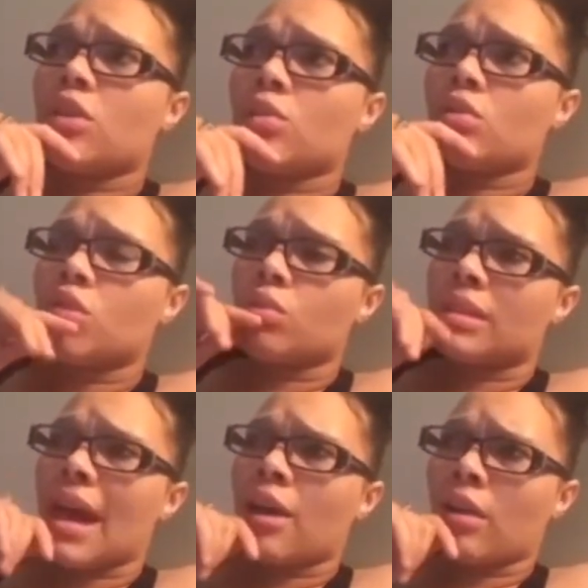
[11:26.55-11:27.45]
induced you
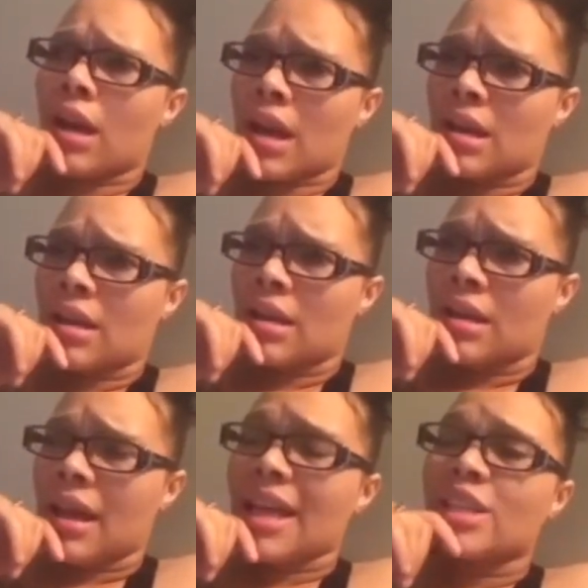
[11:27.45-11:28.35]
Saturday
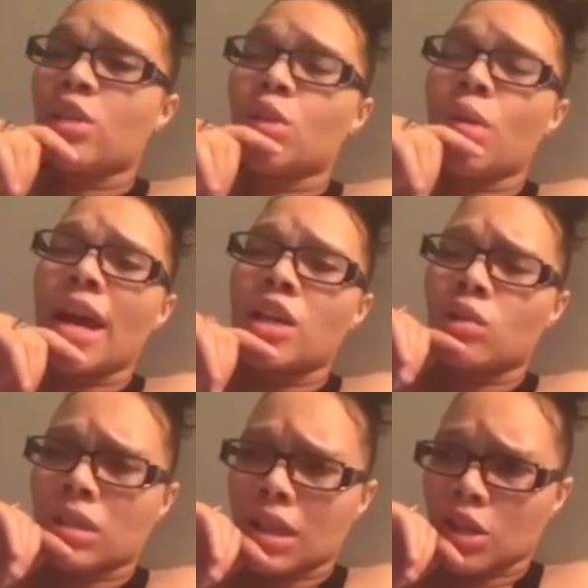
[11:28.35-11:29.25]
until you had
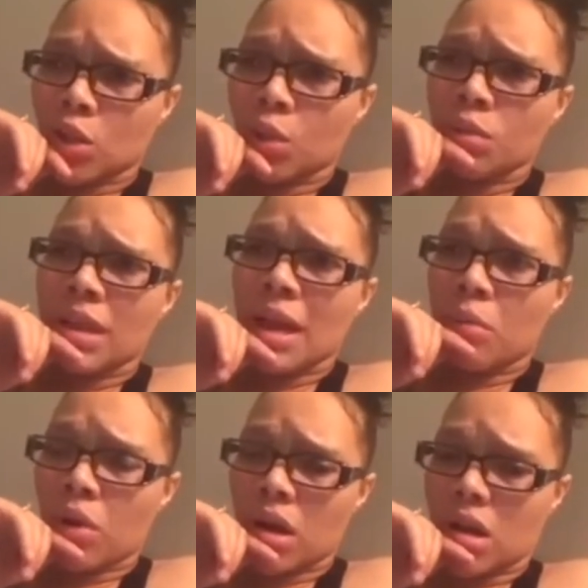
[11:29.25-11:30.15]
your son Tuesday
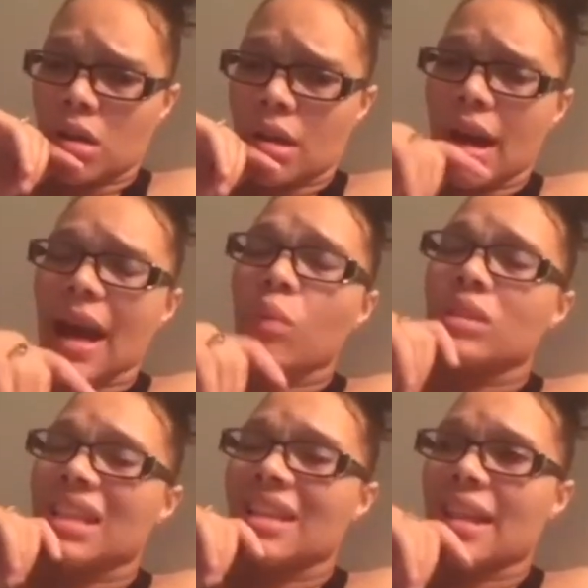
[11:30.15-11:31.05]
morning, I
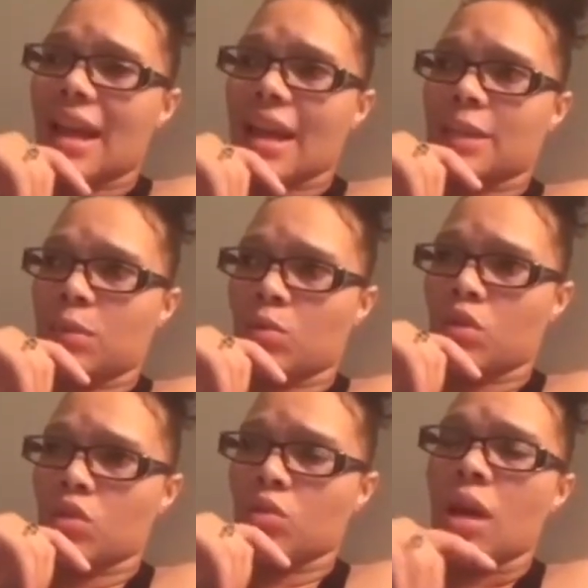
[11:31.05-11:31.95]
was in that hospital
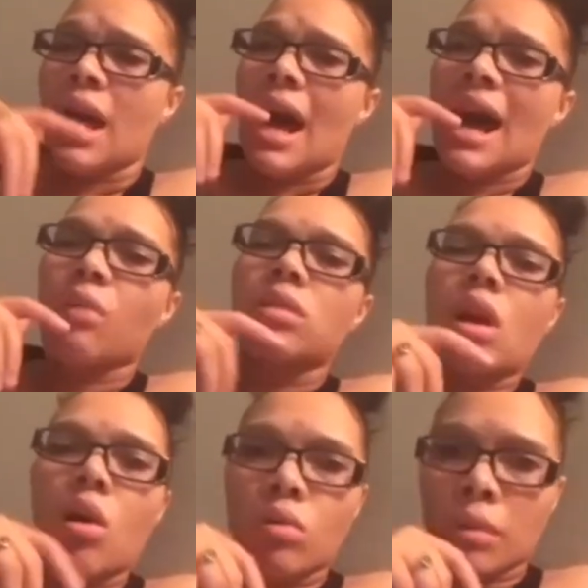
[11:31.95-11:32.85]
with you. I was
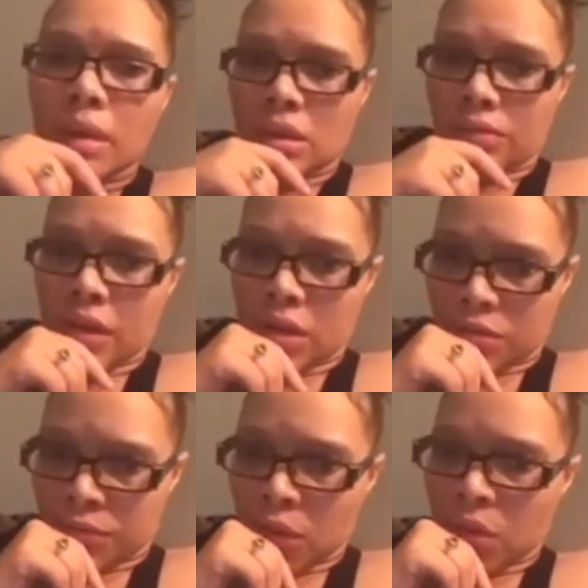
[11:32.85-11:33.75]
on the
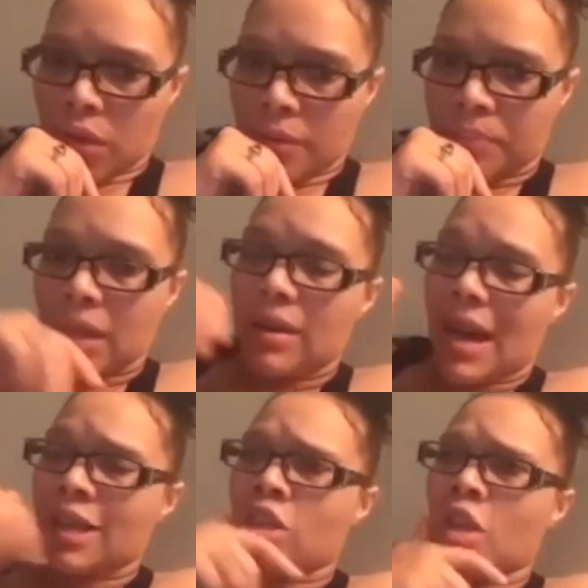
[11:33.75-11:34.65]
motherfucking floor next